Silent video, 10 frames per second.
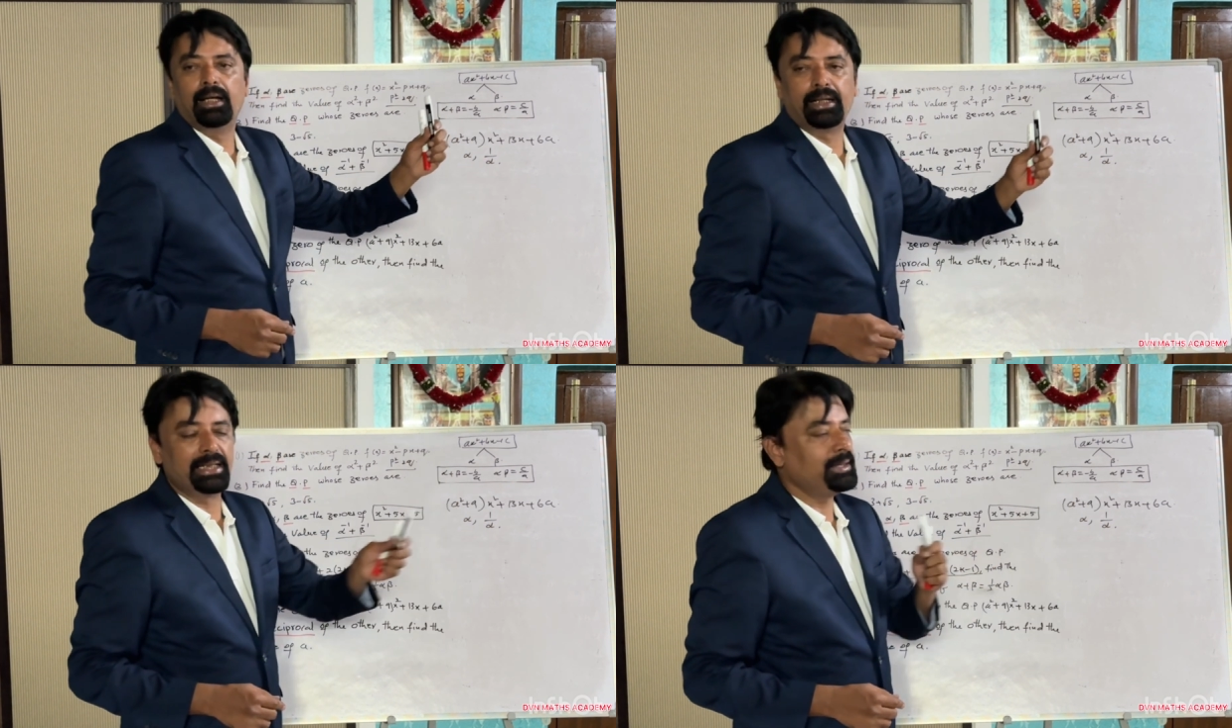
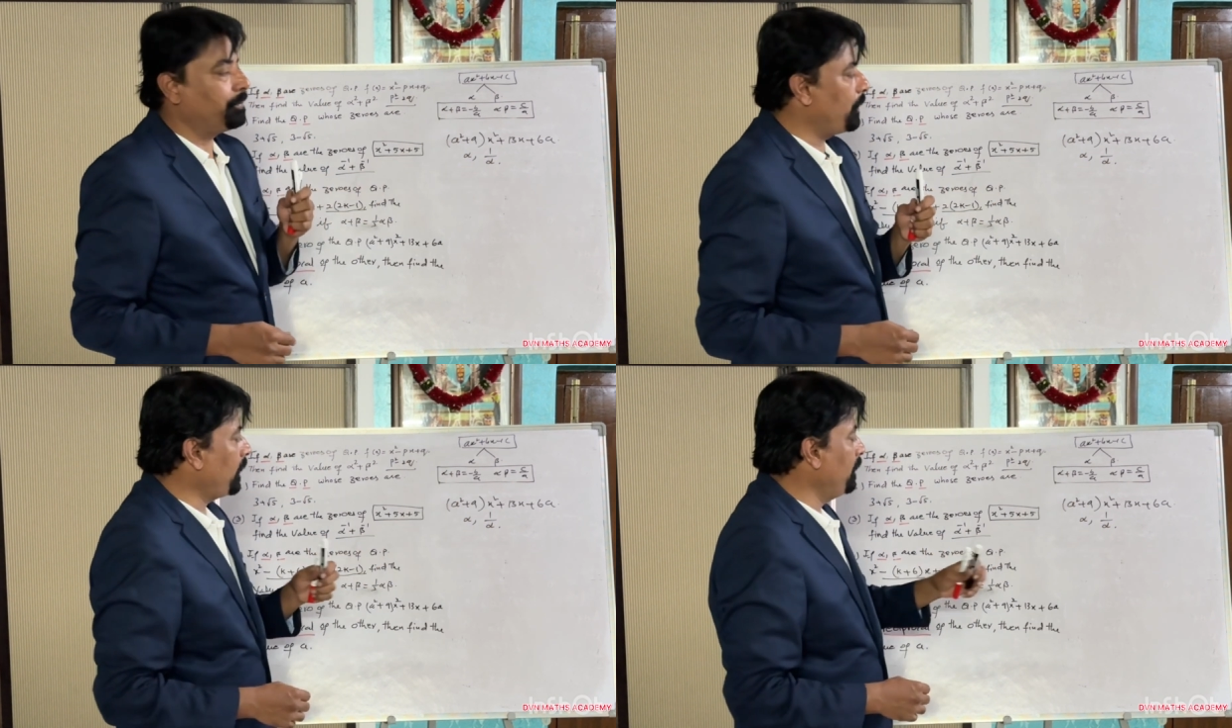
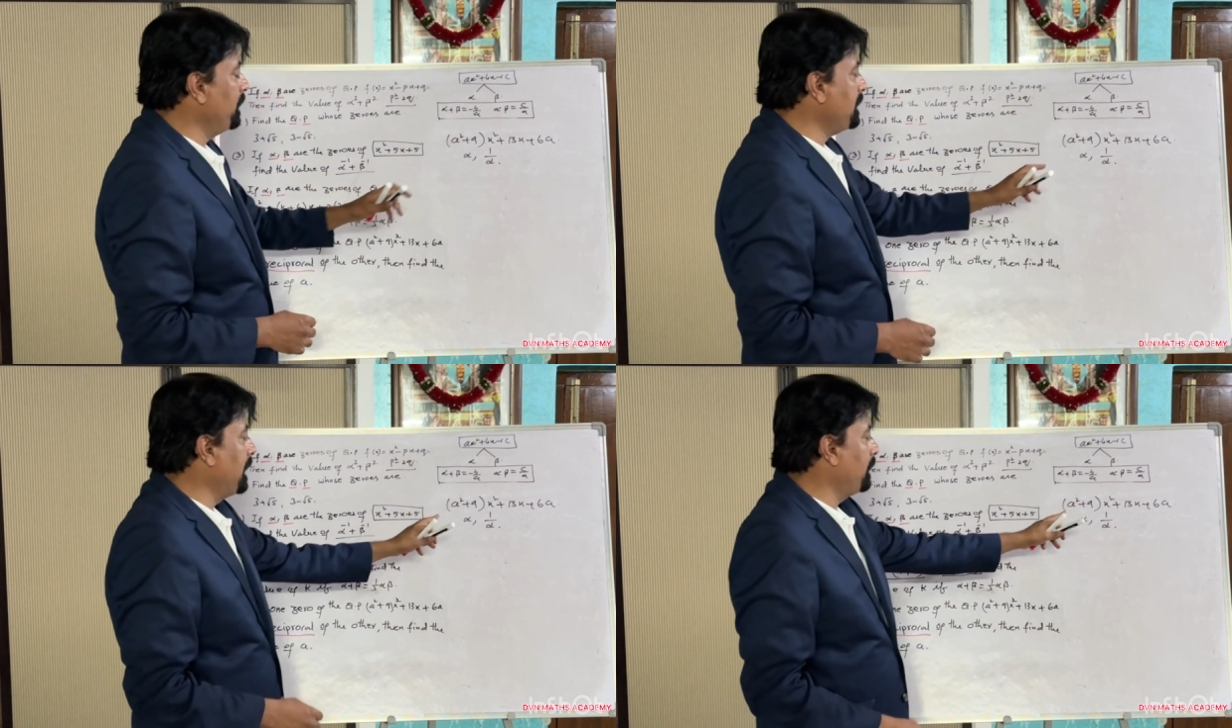reciprocal,
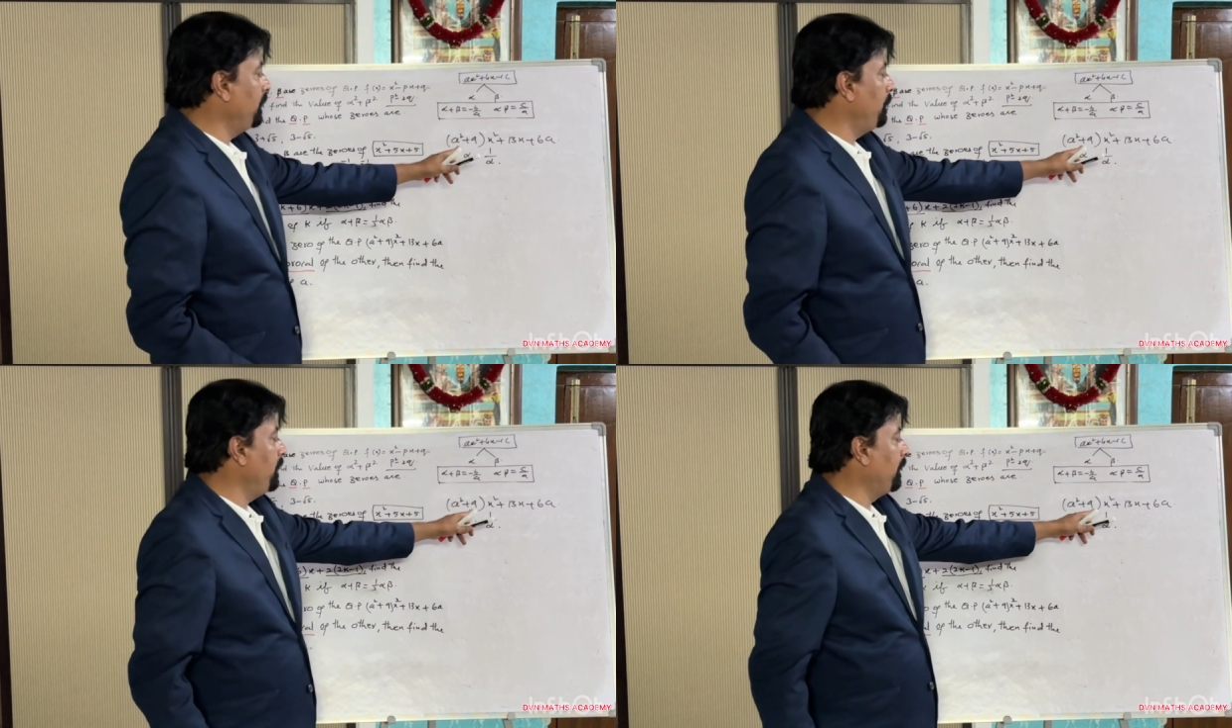means that
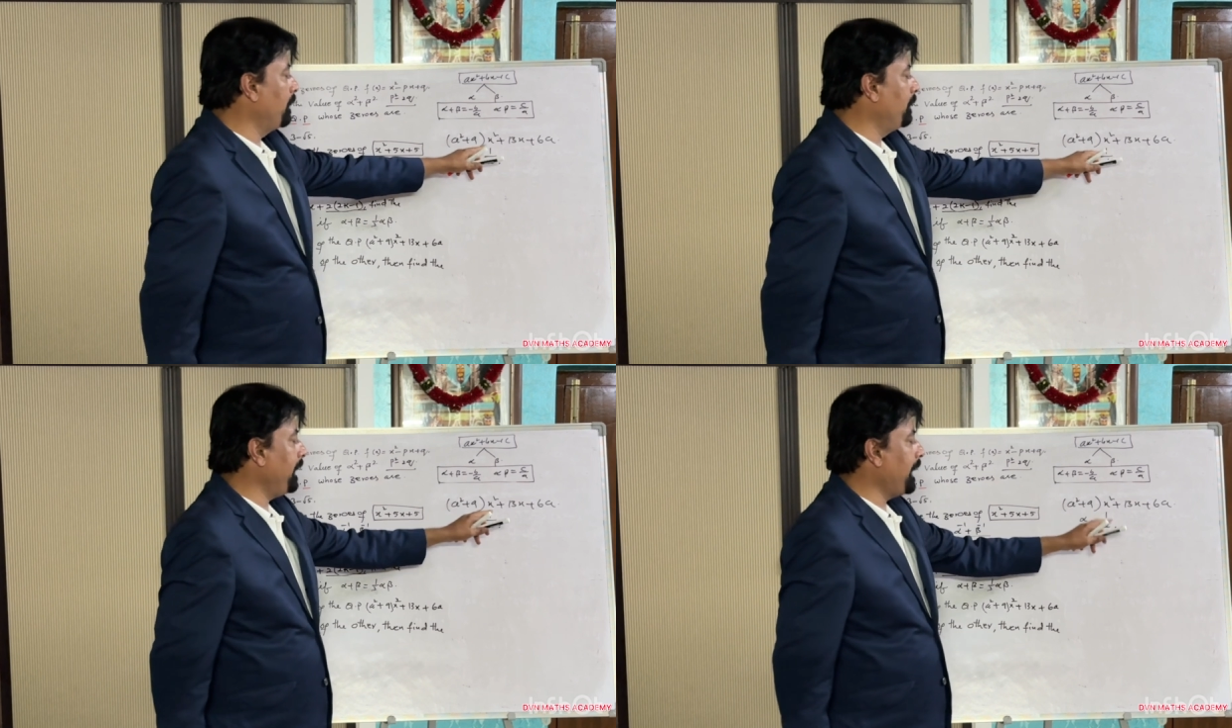will be
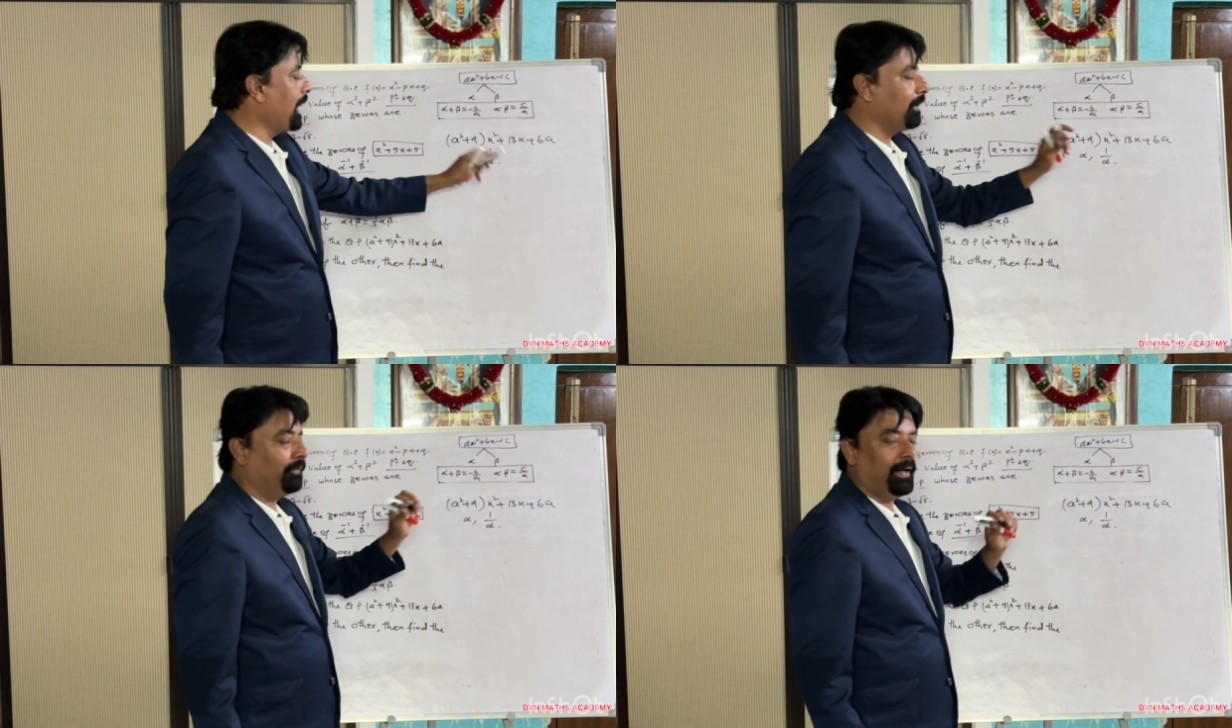1 by
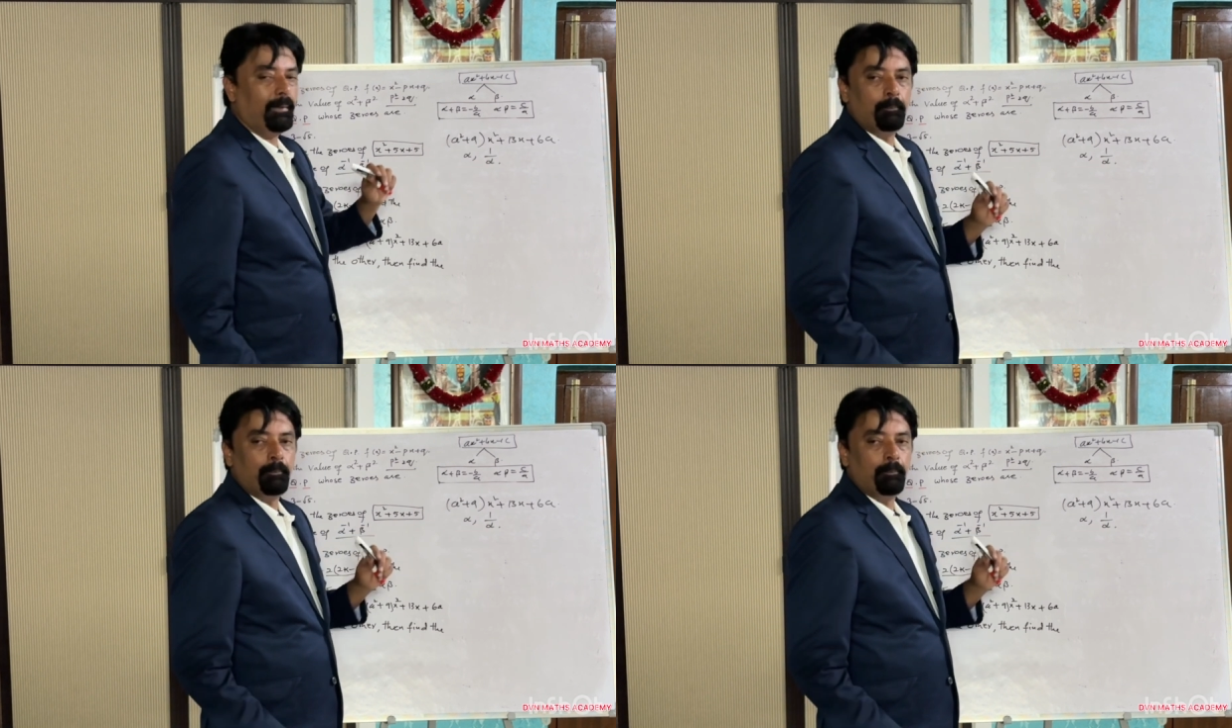alpha.